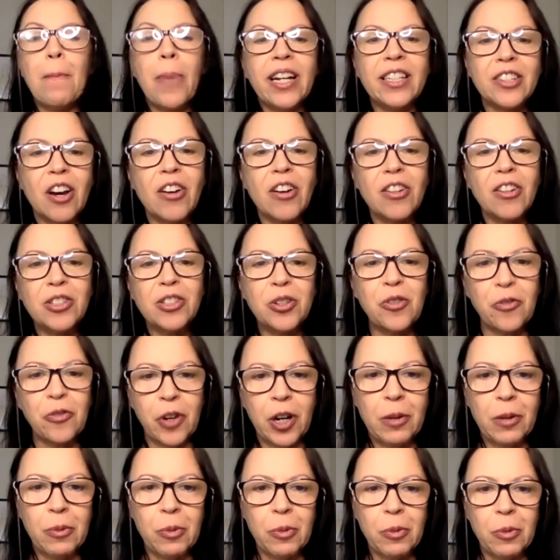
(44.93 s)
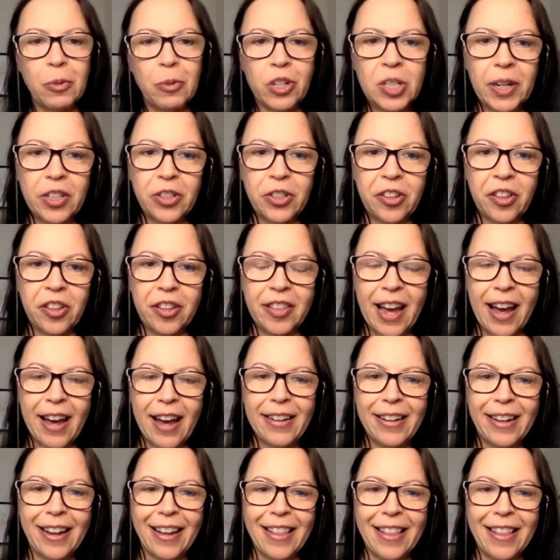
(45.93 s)
but it's also far more special
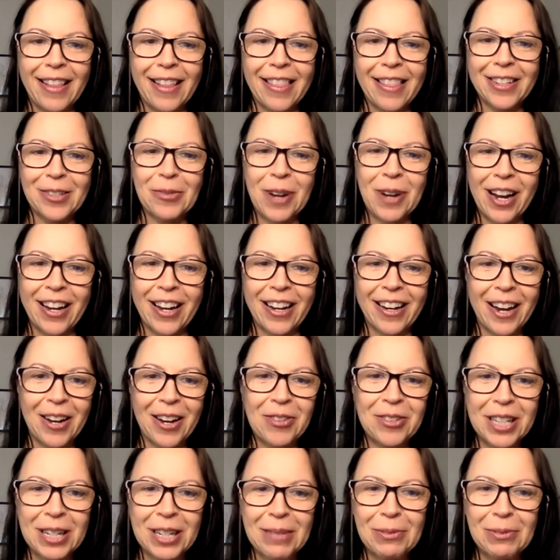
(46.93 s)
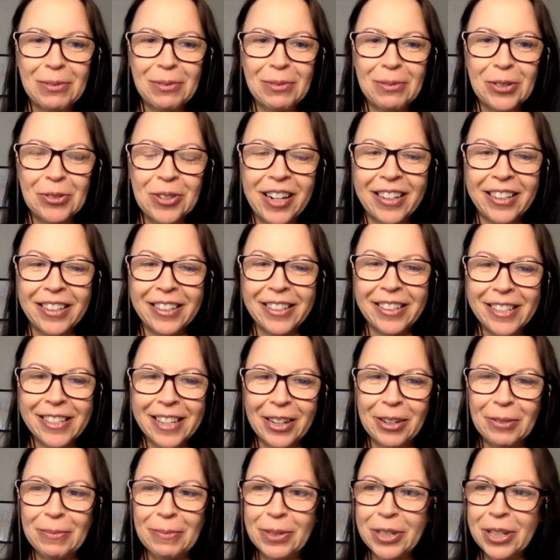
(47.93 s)
than that, and that's why I was able to write
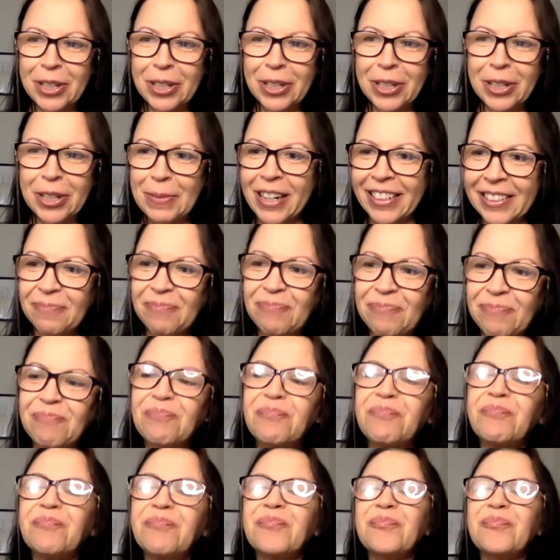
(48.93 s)
an entire book about it.